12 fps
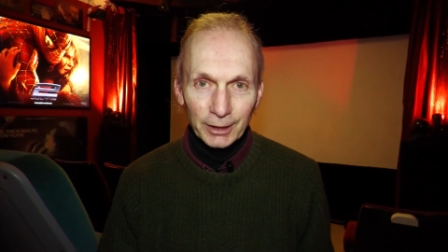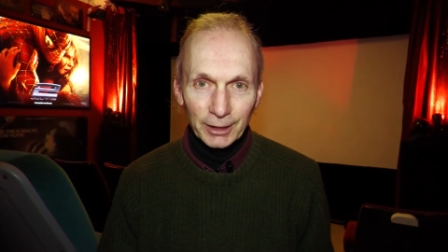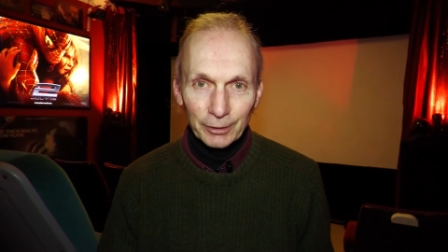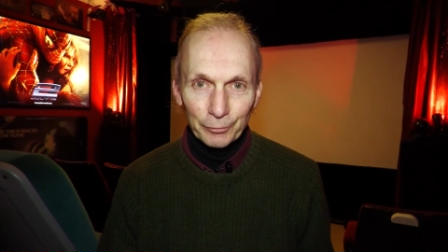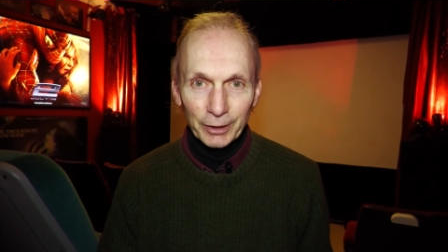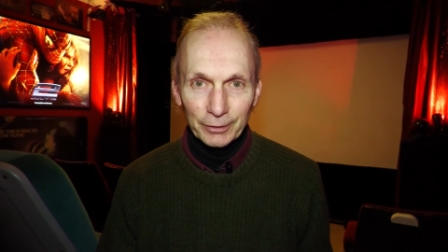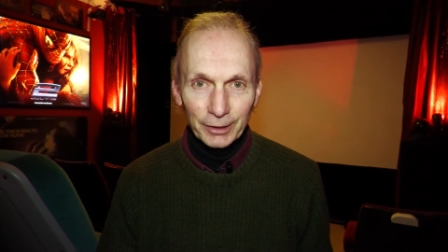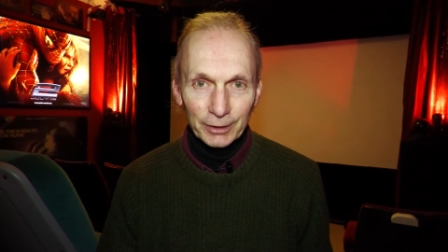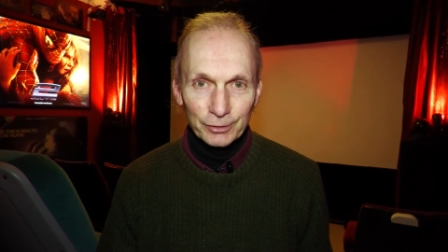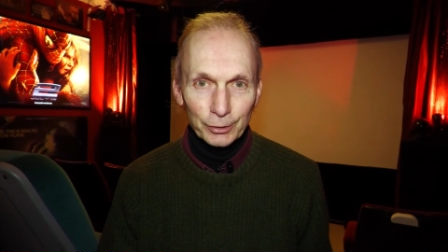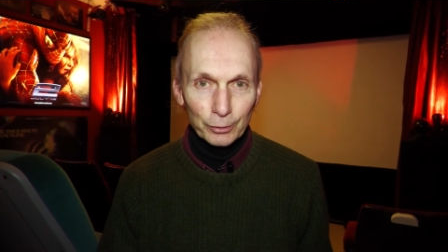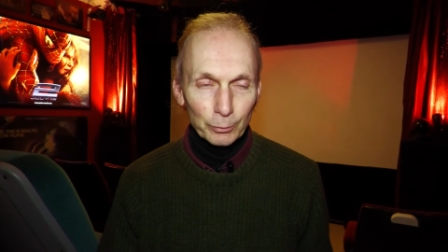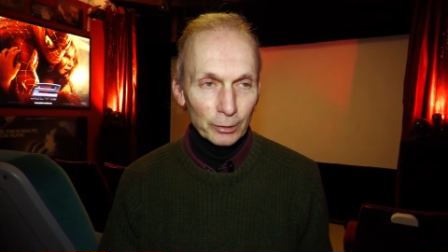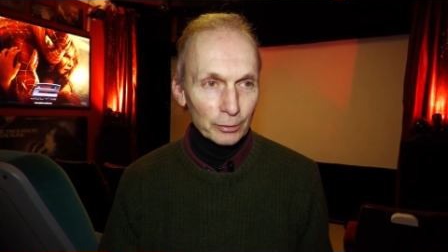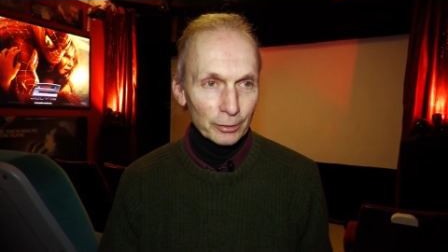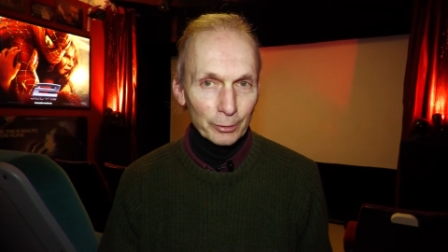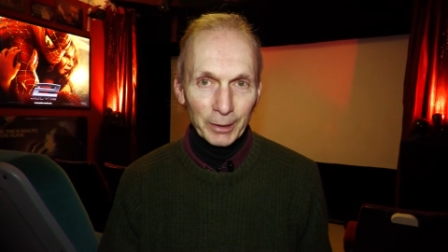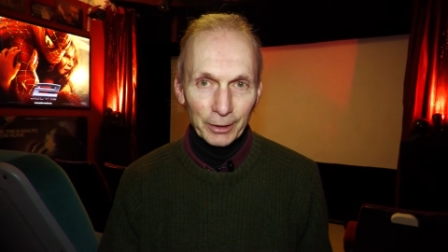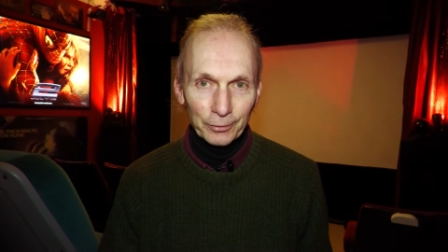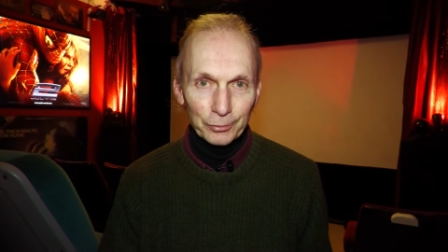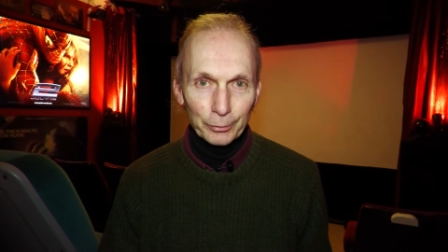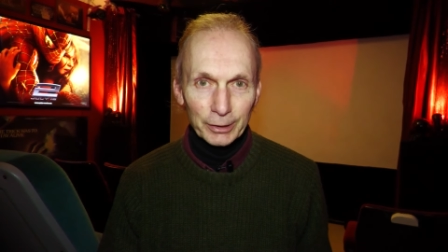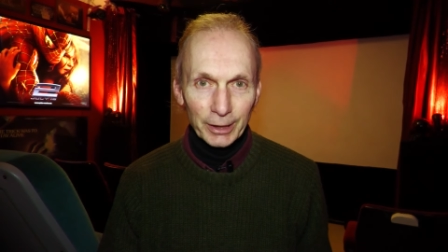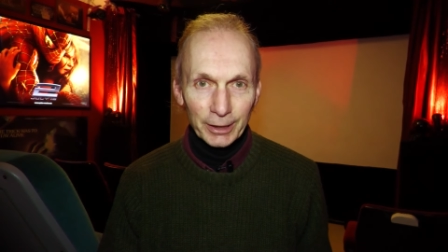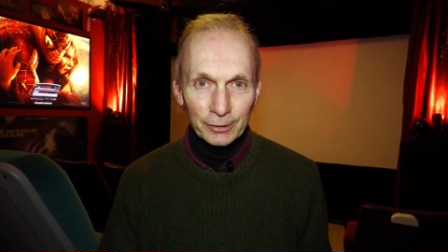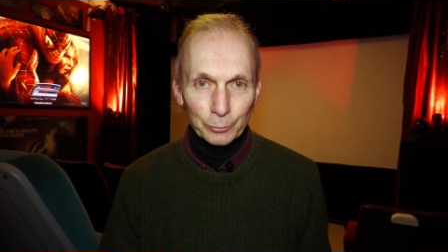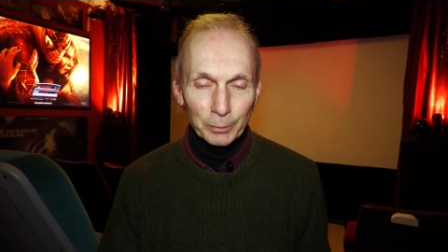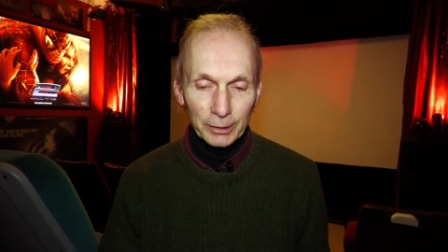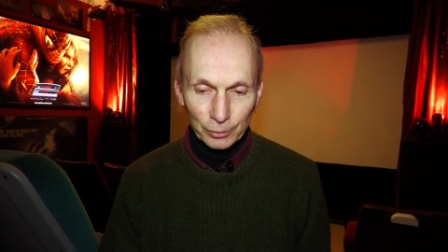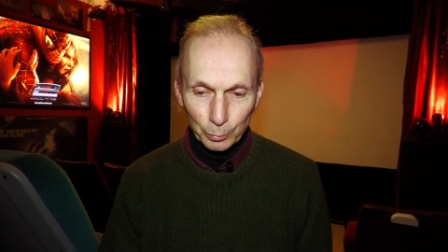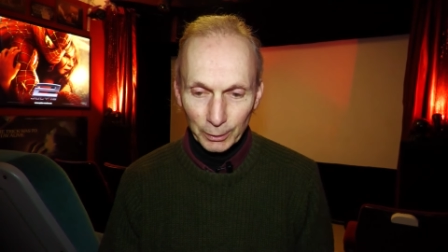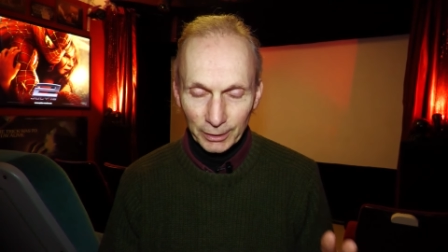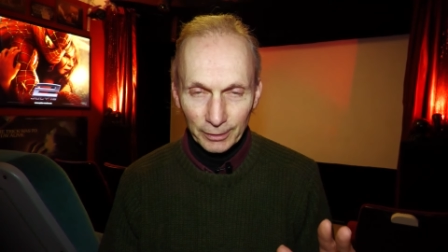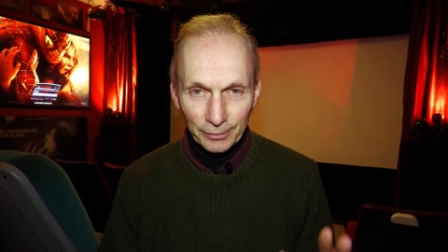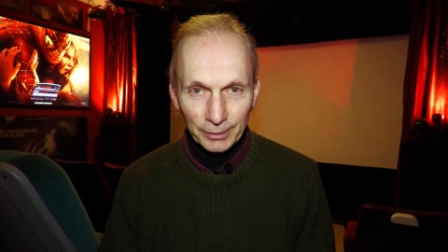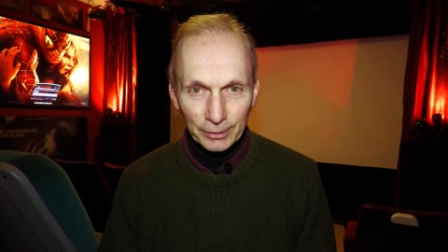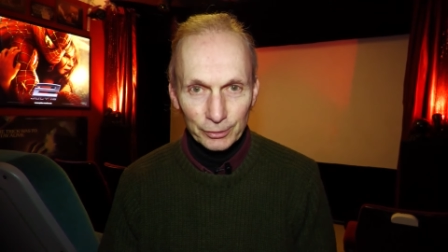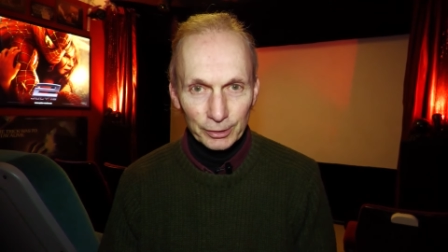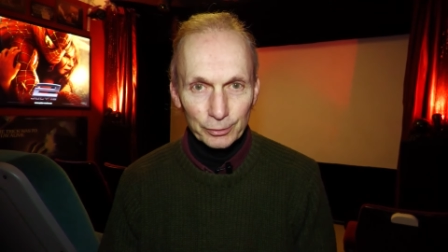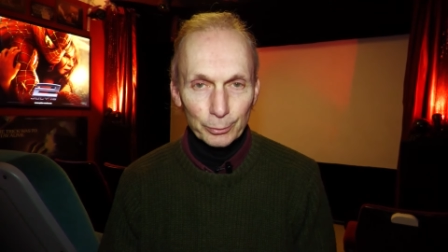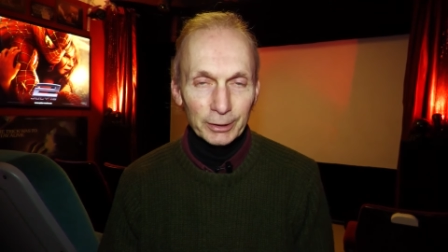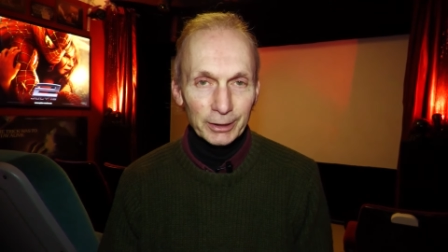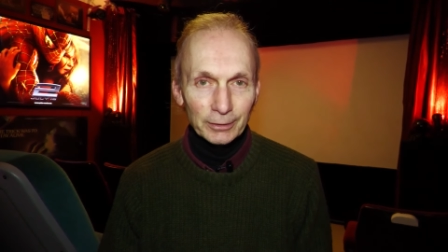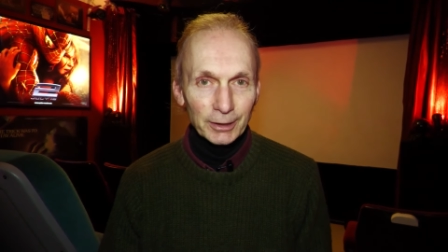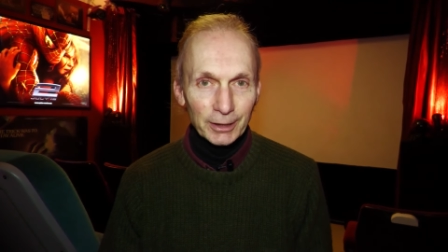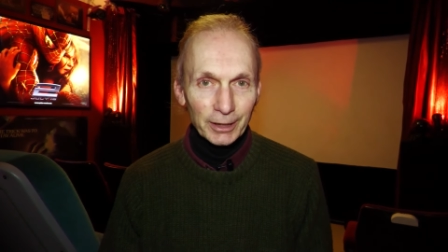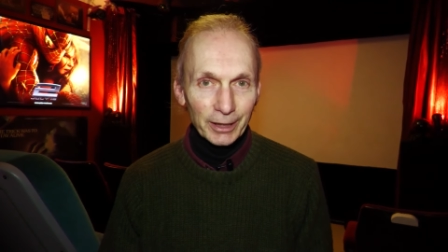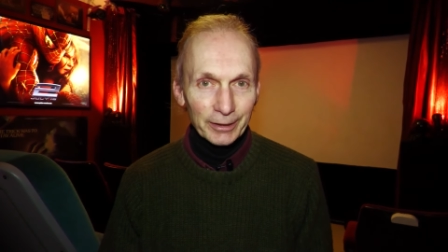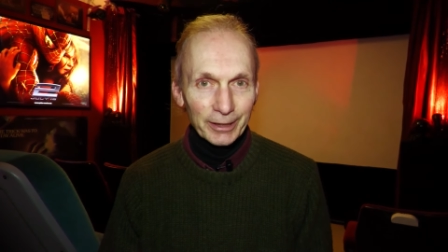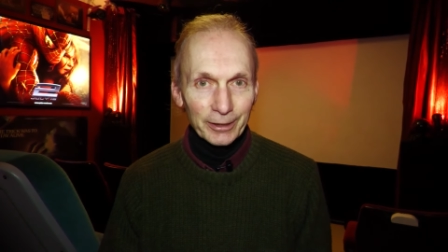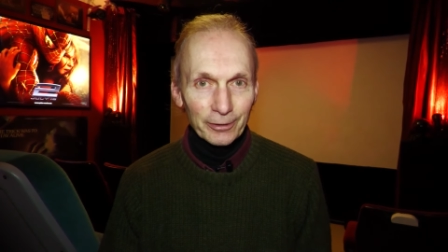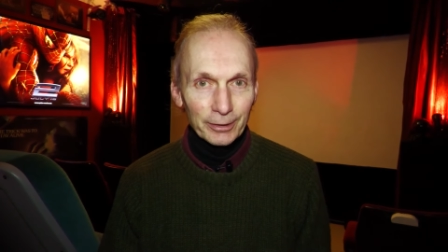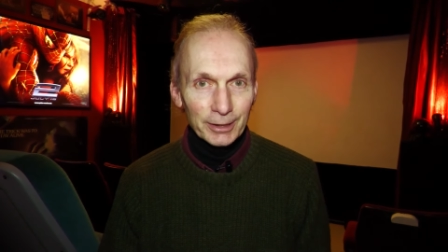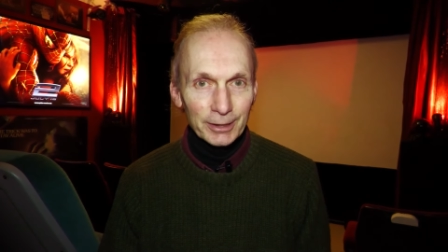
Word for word: I found that too long at about three hours, but this one I think just right, an hour and a